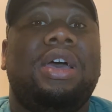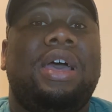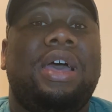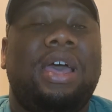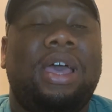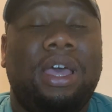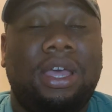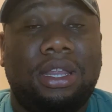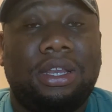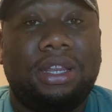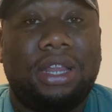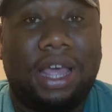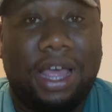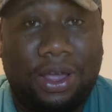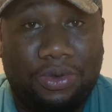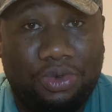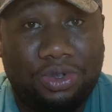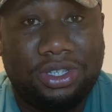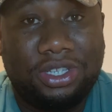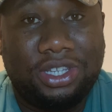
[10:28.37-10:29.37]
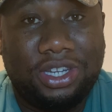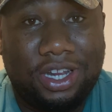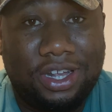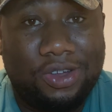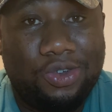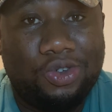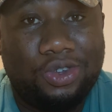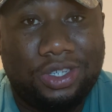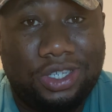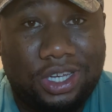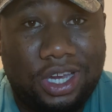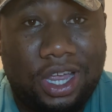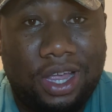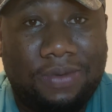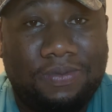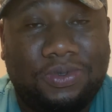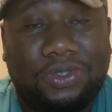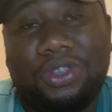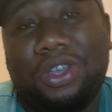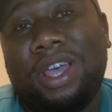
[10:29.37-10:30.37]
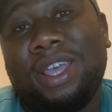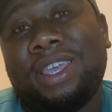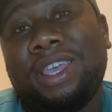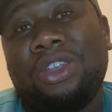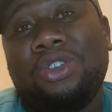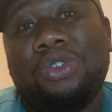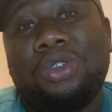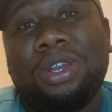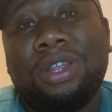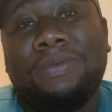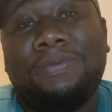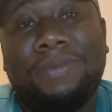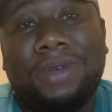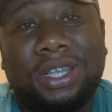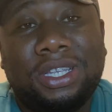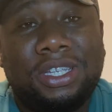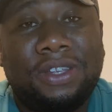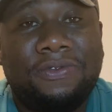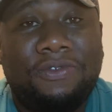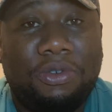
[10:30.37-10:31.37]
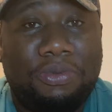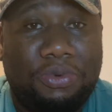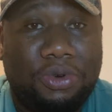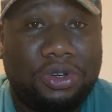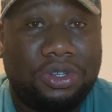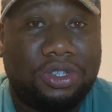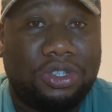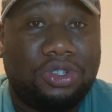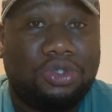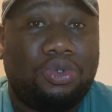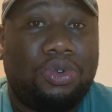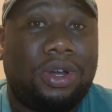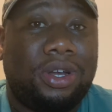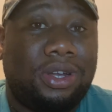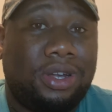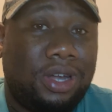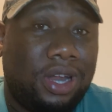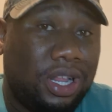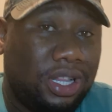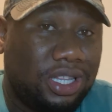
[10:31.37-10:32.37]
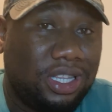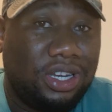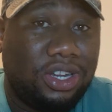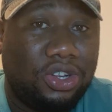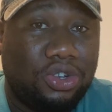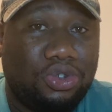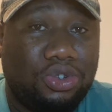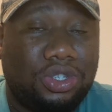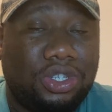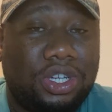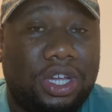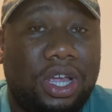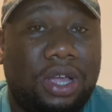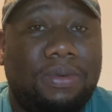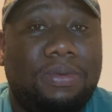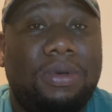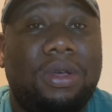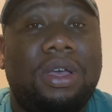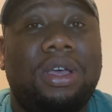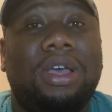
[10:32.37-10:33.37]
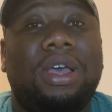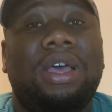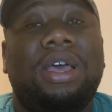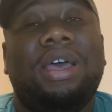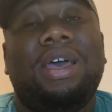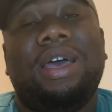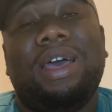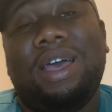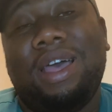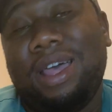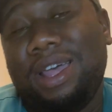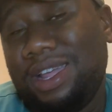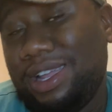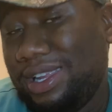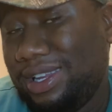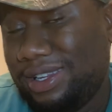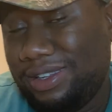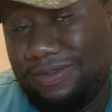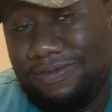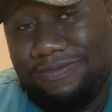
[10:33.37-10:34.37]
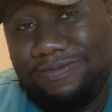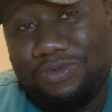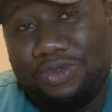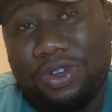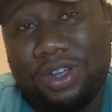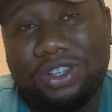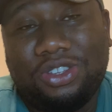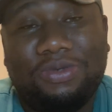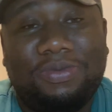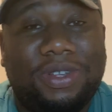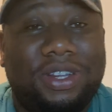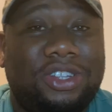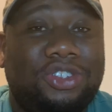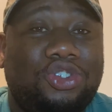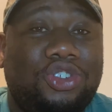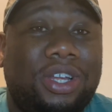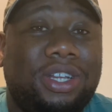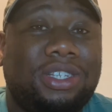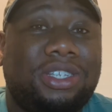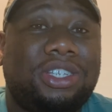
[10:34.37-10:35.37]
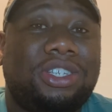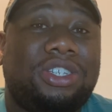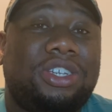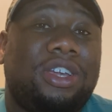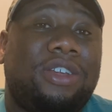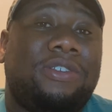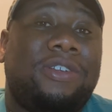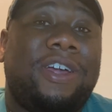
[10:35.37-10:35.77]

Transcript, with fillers: And I was in a good job, so I can only imagine for persons who are not in a good job and want to make the transition.